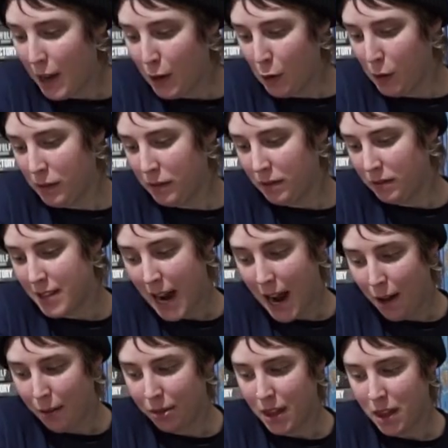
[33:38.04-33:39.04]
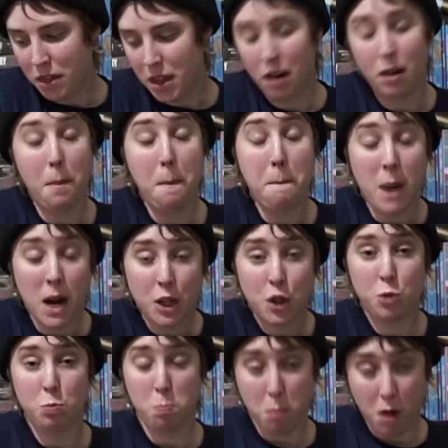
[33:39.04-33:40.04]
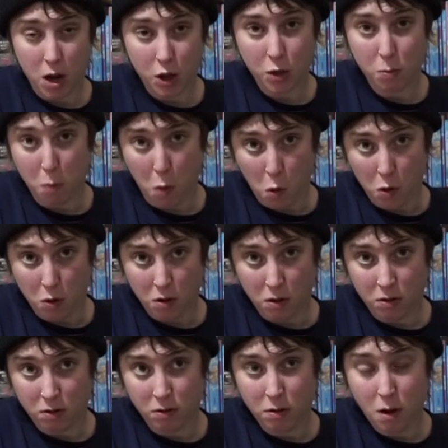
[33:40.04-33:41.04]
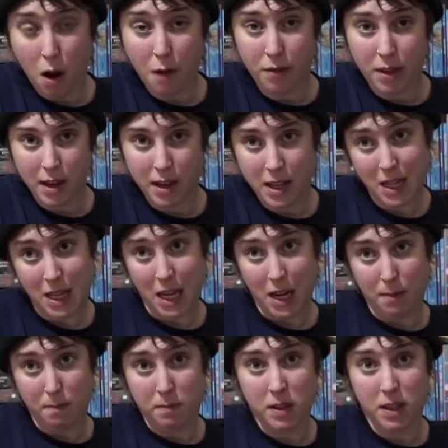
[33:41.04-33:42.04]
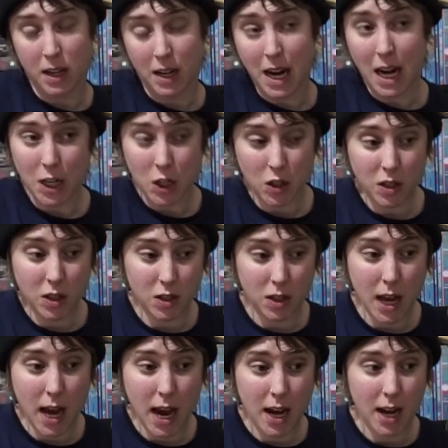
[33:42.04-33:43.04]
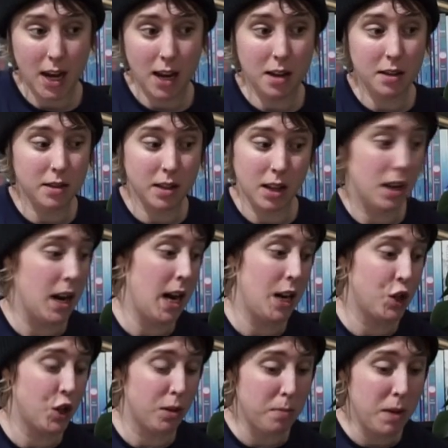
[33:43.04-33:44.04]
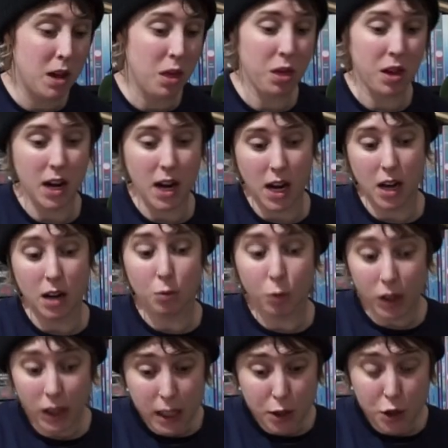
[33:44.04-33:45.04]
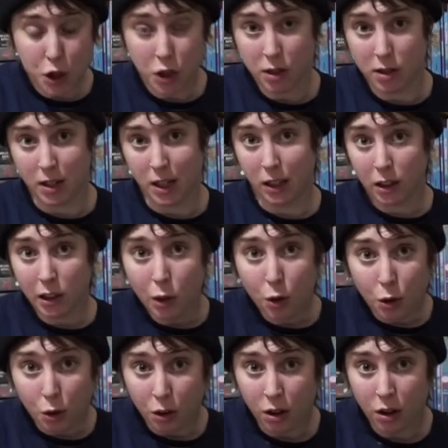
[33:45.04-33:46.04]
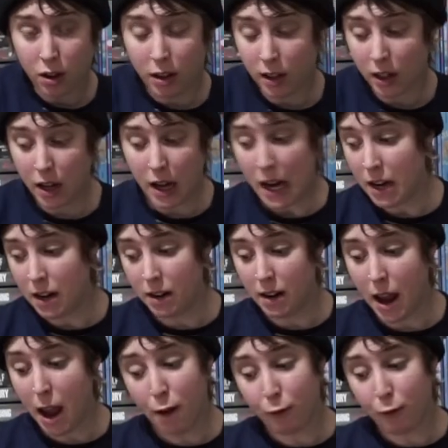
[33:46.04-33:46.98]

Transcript: I don't doubt that there are much, much more of these themes in ancient societies, in ancient myth, and in religion, in law, in